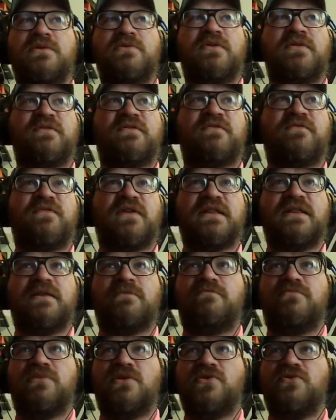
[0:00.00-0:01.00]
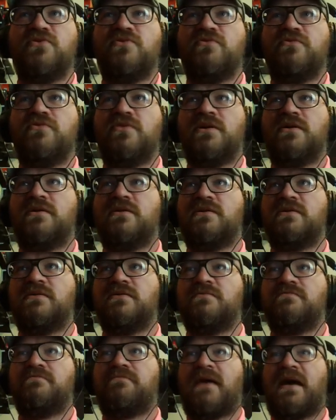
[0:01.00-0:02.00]
I have to find the blue
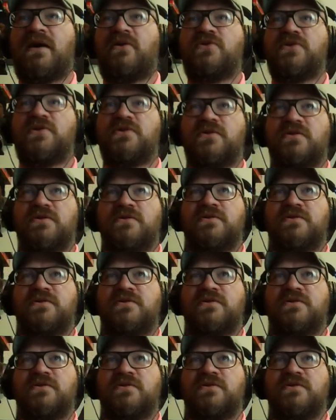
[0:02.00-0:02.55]
powder?